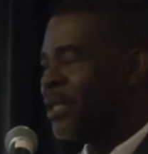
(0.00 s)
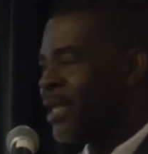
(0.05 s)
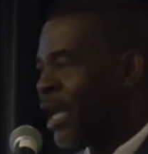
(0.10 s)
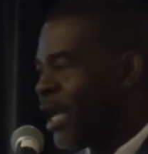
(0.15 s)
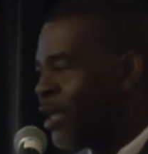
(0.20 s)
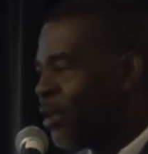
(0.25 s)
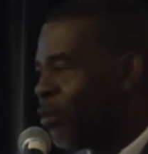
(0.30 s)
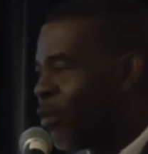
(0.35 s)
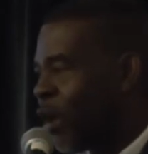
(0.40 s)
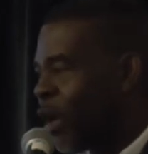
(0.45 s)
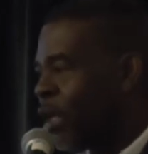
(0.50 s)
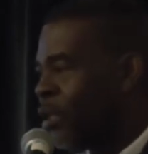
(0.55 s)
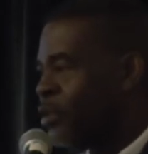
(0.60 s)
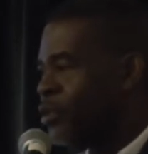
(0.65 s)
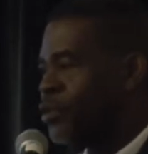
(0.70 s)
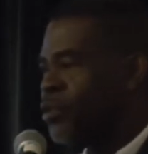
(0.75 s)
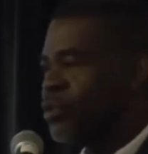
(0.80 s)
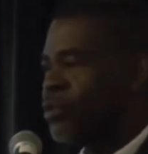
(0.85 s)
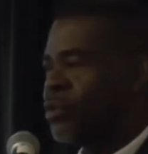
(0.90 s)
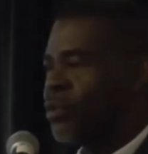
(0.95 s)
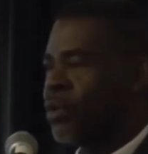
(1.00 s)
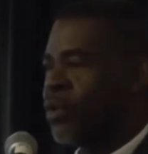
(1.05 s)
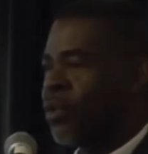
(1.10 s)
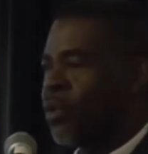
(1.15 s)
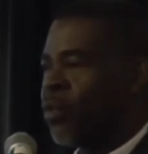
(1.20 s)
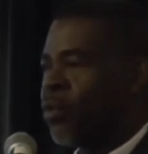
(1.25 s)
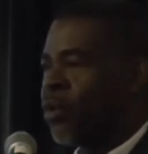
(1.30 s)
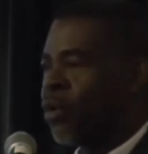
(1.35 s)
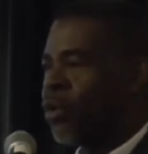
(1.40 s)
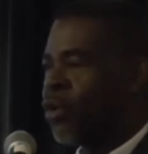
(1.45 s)
they're the ones
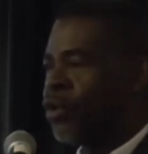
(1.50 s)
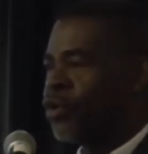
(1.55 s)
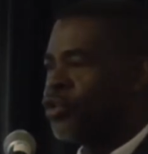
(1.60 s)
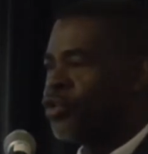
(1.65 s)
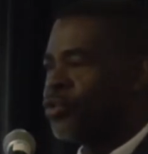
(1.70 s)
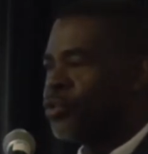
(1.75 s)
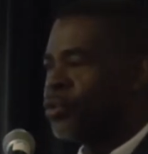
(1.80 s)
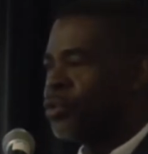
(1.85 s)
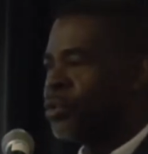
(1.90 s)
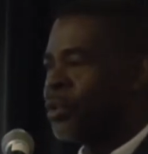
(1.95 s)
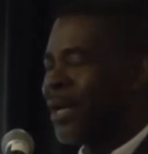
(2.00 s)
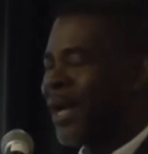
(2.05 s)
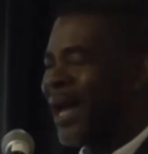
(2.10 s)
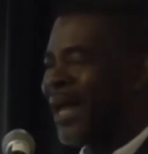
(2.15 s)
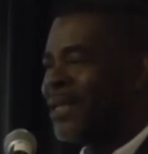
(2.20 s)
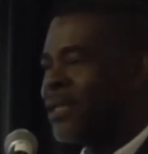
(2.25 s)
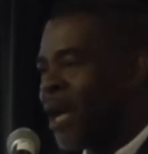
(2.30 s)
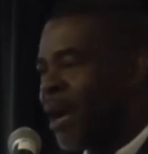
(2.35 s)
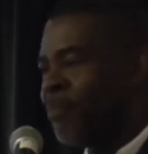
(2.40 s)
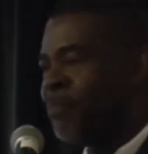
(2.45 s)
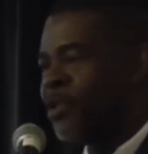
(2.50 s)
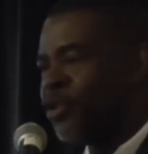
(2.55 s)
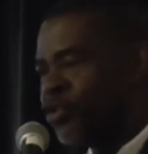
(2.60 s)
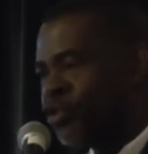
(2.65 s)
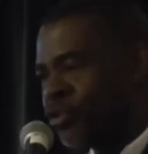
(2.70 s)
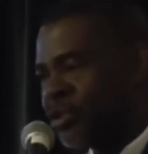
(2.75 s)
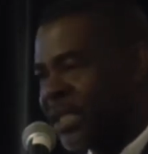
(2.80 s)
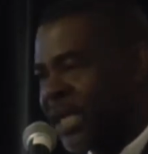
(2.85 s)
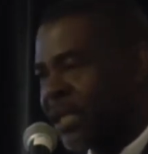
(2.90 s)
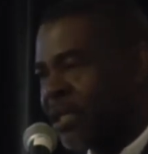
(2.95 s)
who are going to adopt the
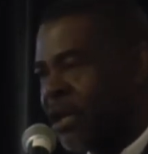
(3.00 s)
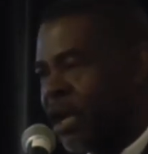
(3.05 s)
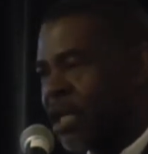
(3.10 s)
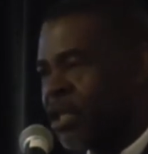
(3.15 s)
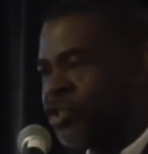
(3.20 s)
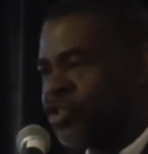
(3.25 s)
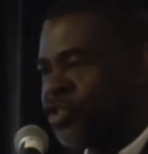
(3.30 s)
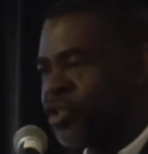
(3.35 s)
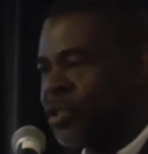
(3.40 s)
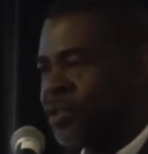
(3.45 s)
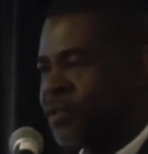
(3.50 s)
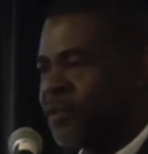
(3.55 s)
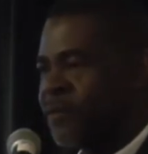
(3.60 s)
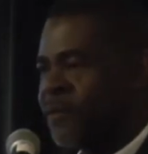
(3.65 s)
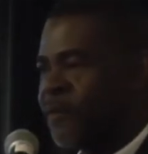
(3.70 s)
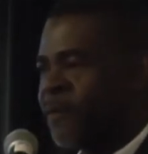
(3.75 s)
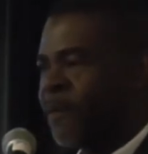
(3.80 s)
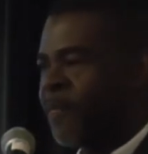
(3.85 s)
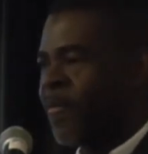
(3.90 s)
new technology.